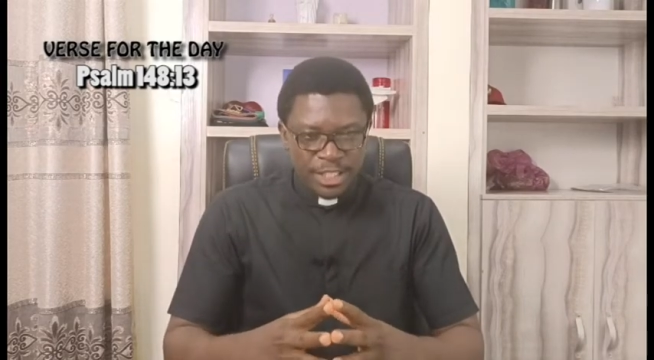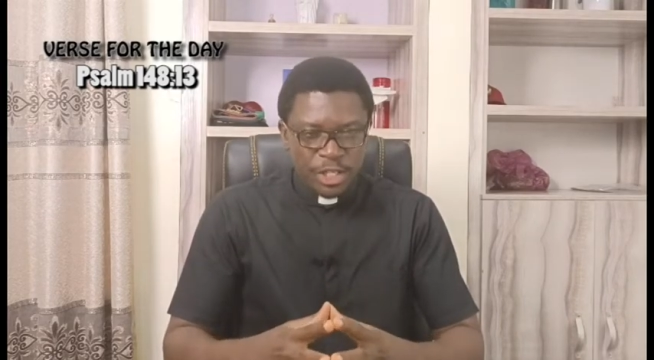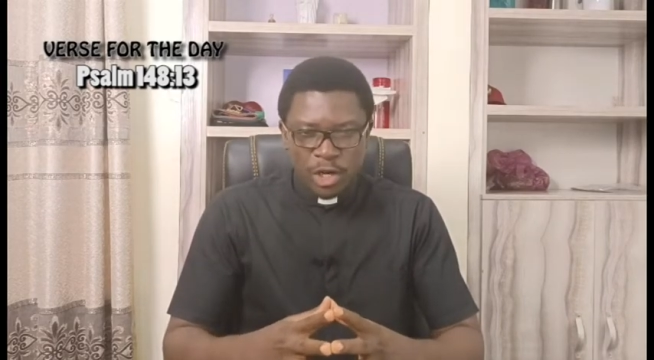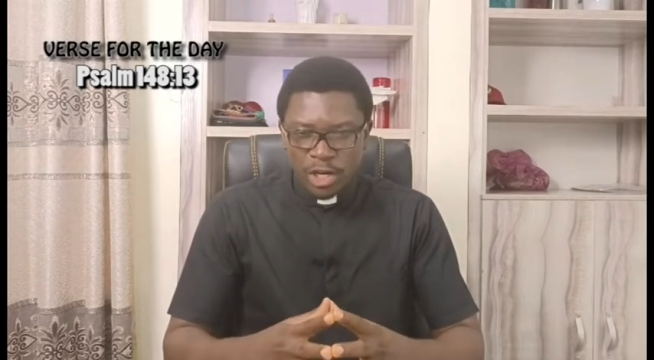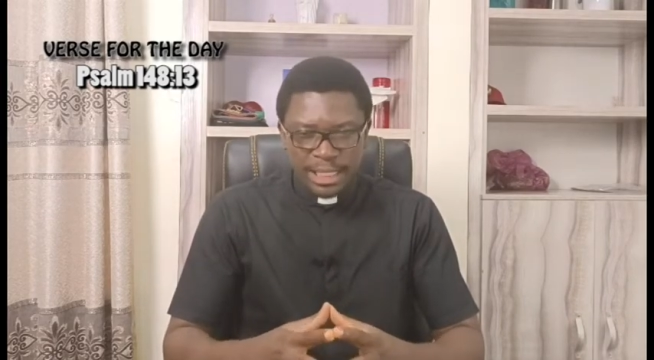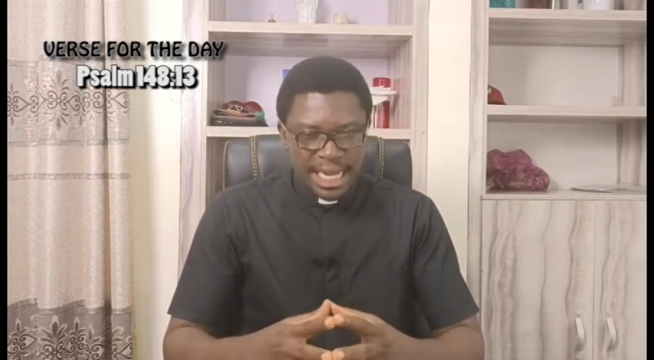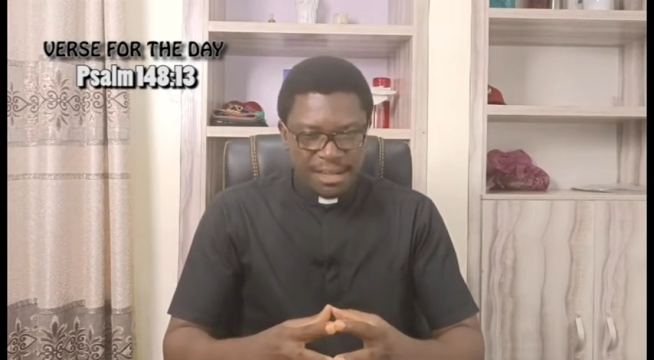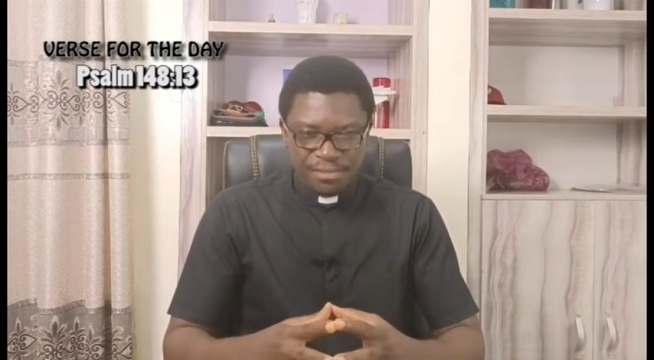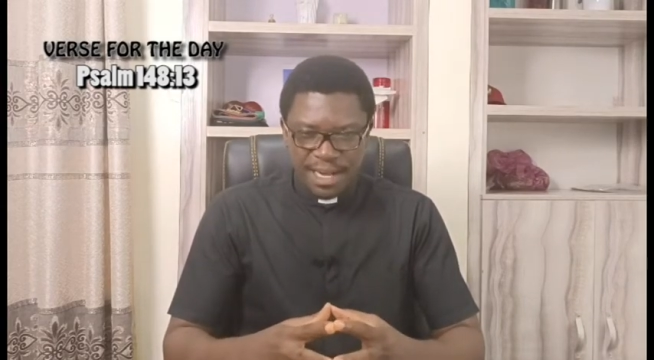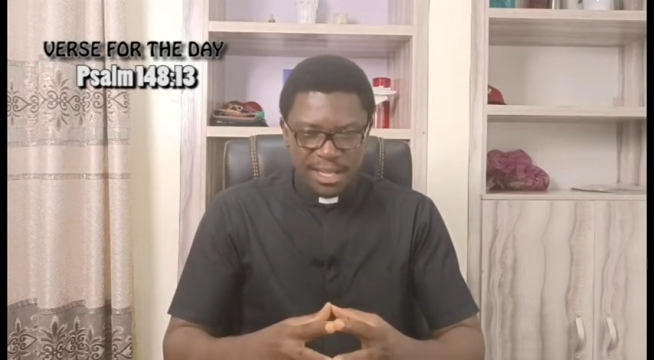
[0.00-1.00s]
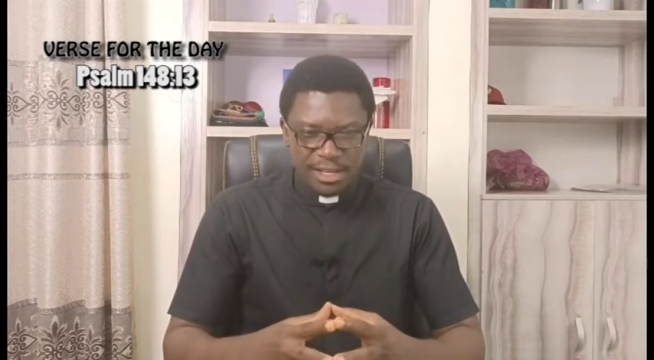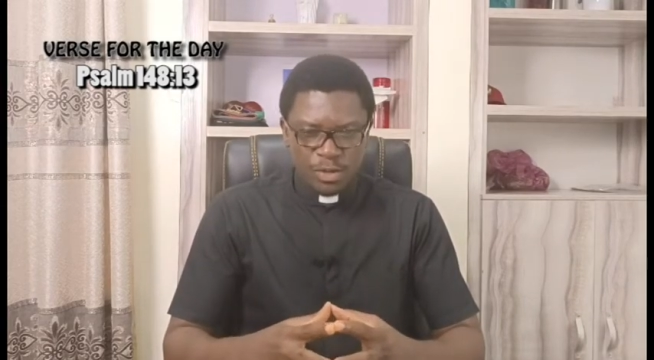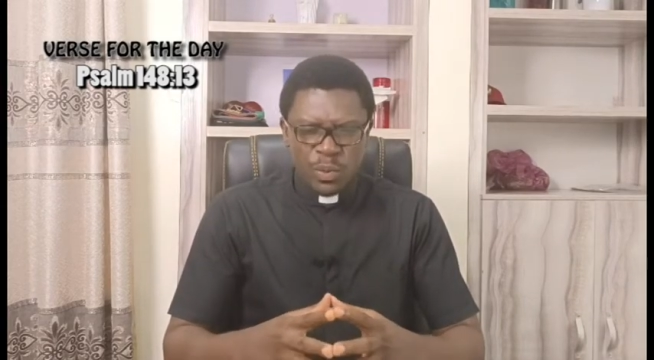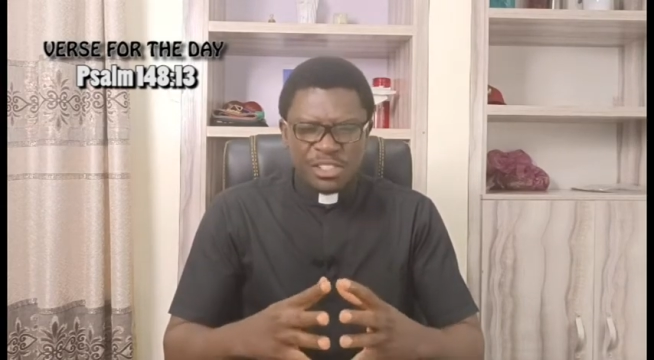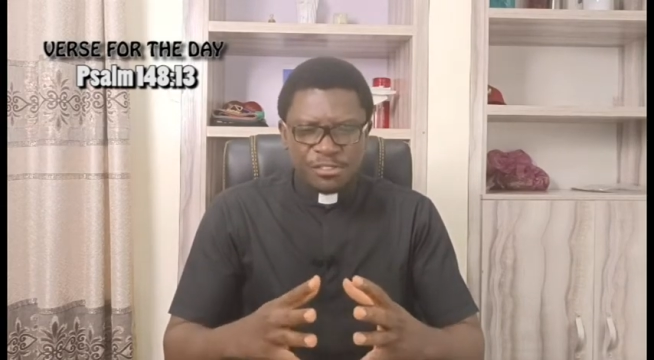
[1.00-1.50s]
God our
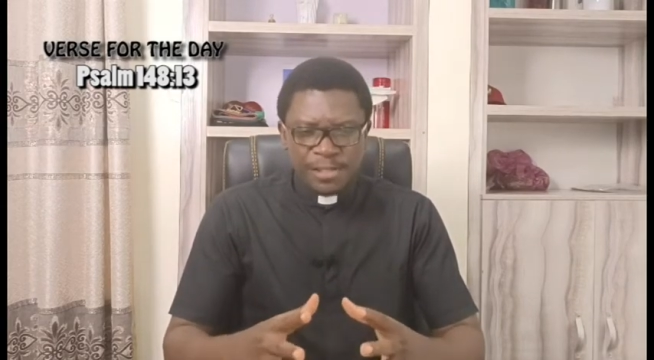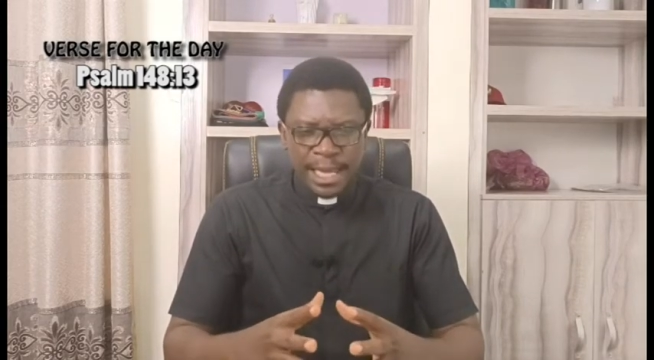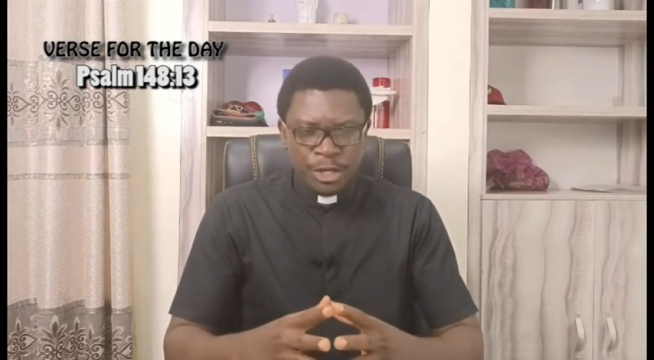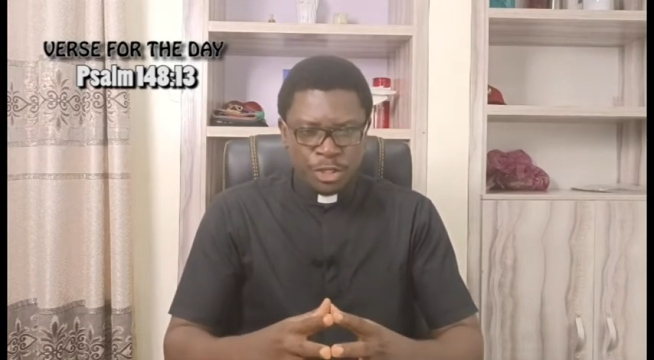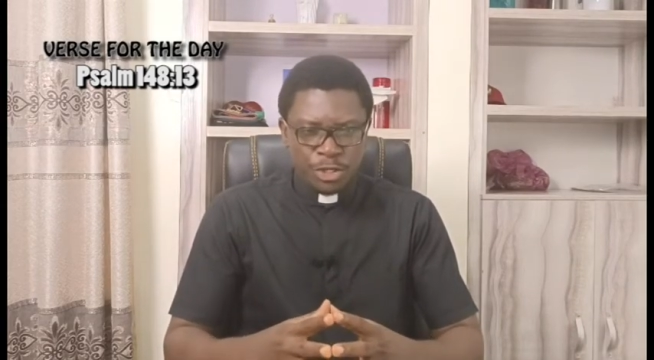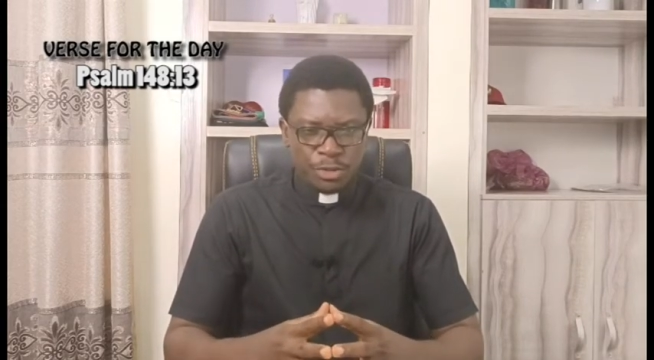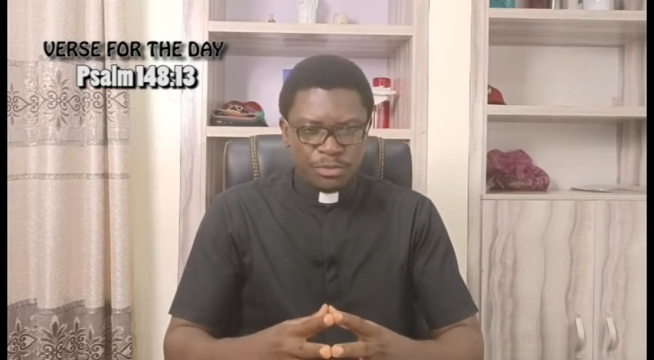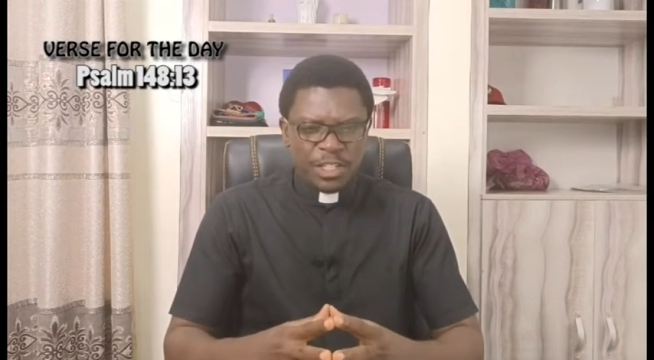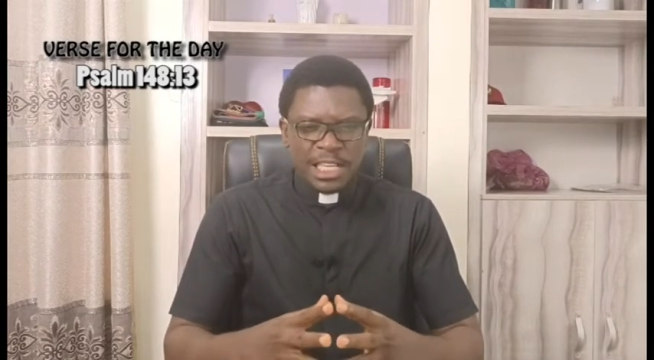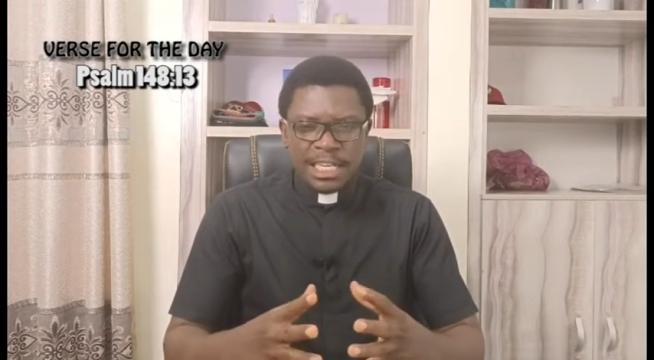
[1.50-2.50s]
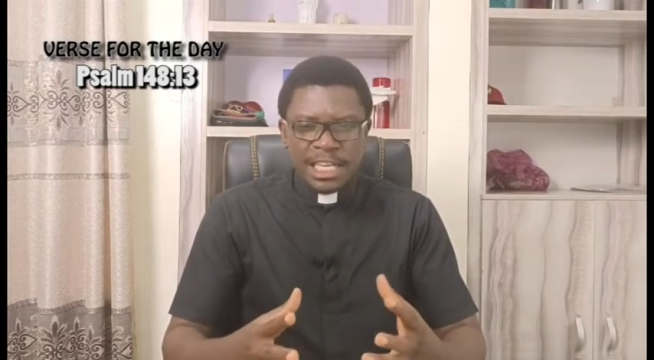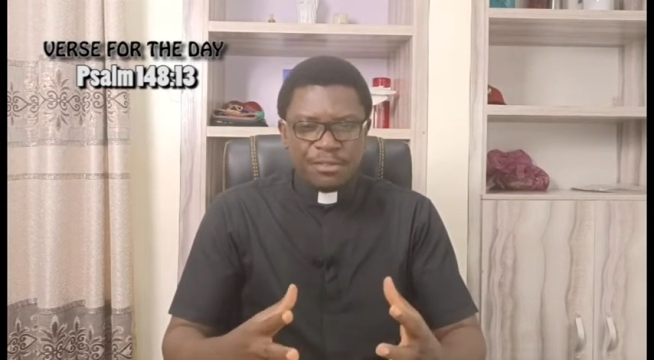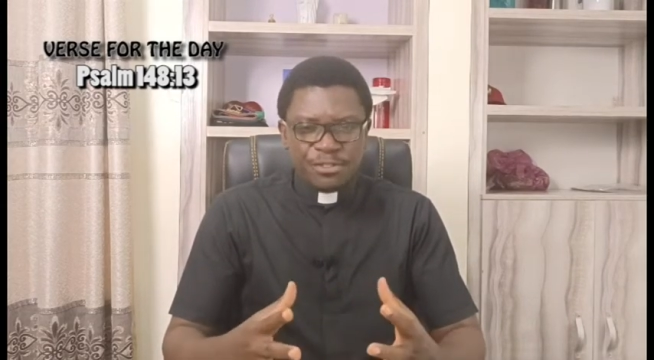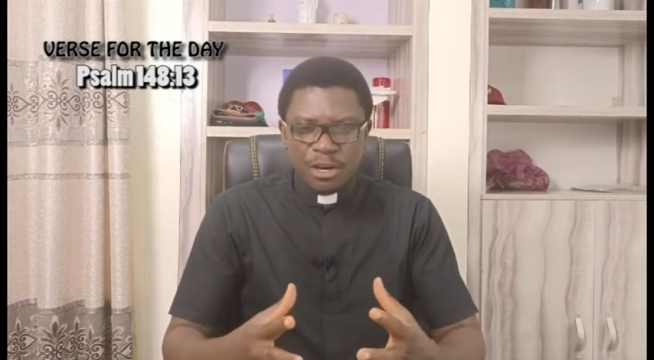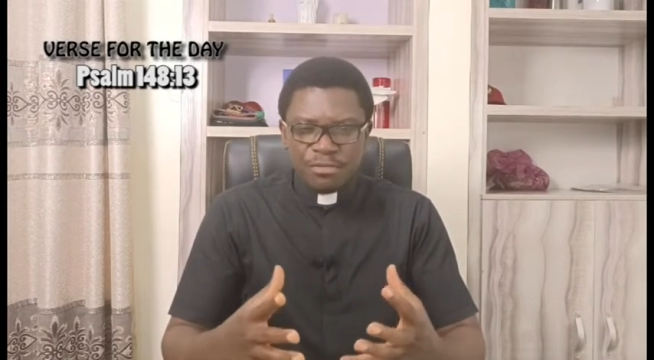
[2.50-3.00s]
Father, we thank you for the
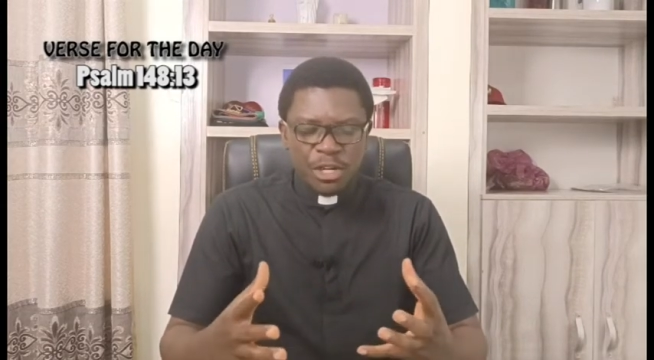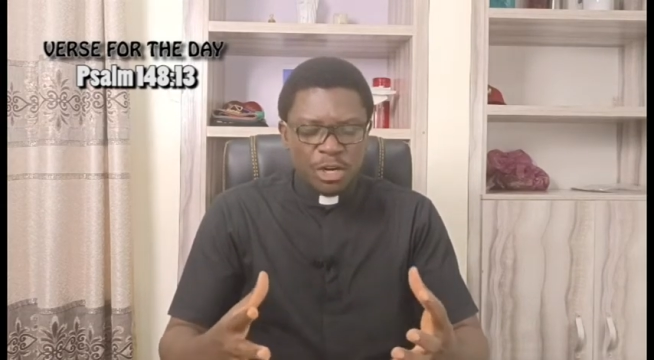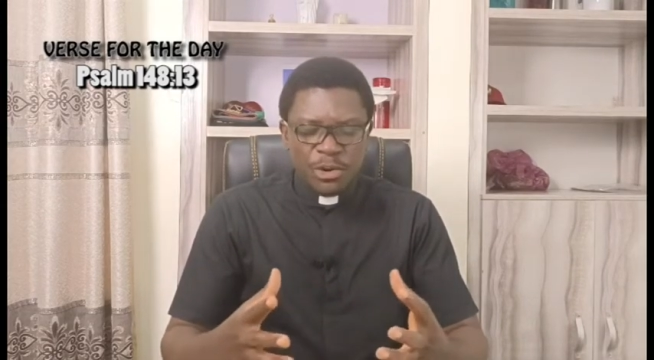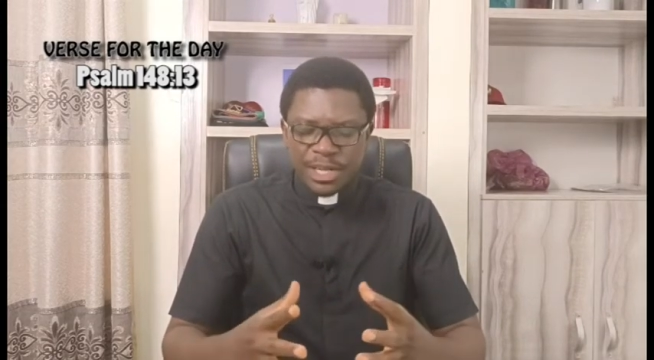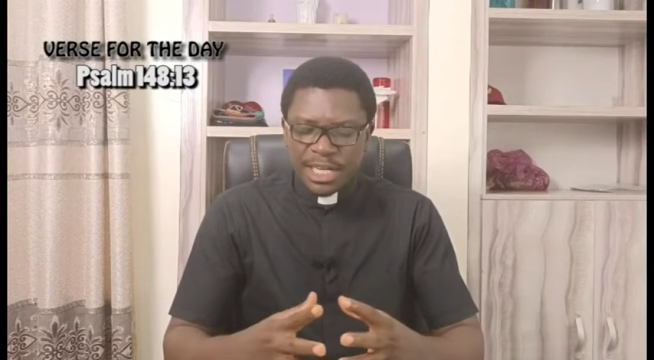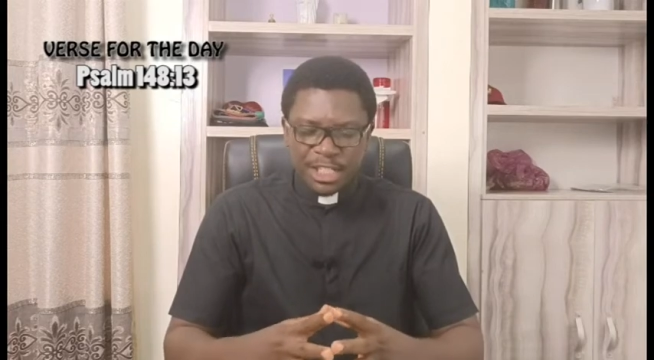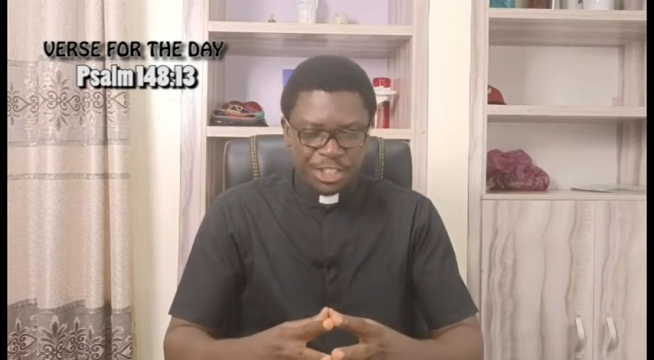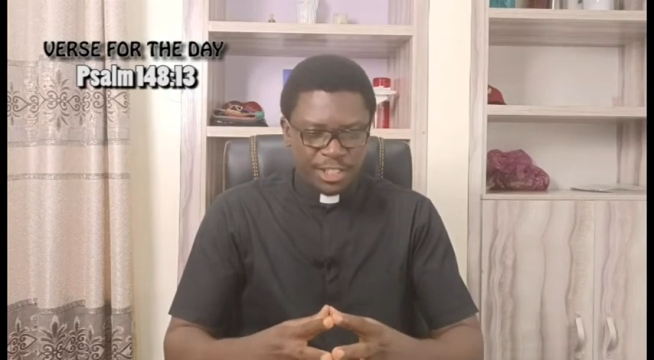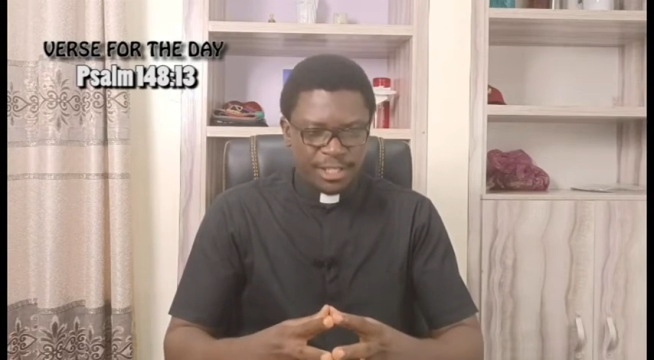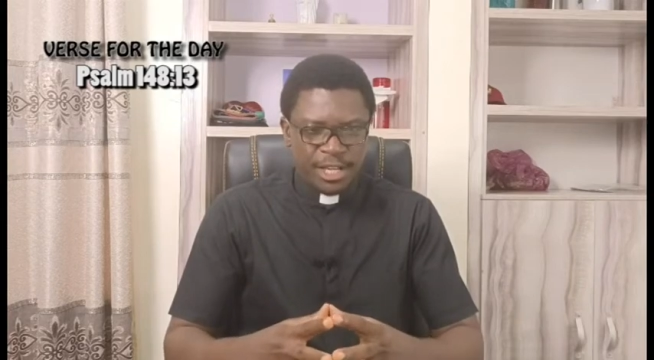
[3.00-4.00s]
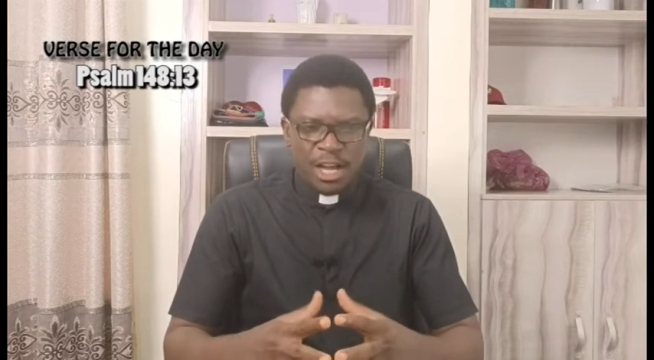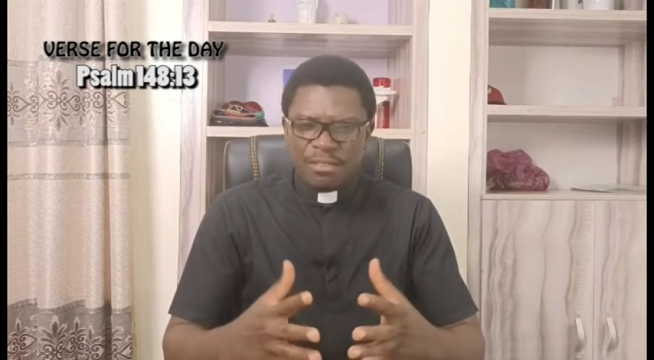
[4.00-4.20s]
gift of your creation,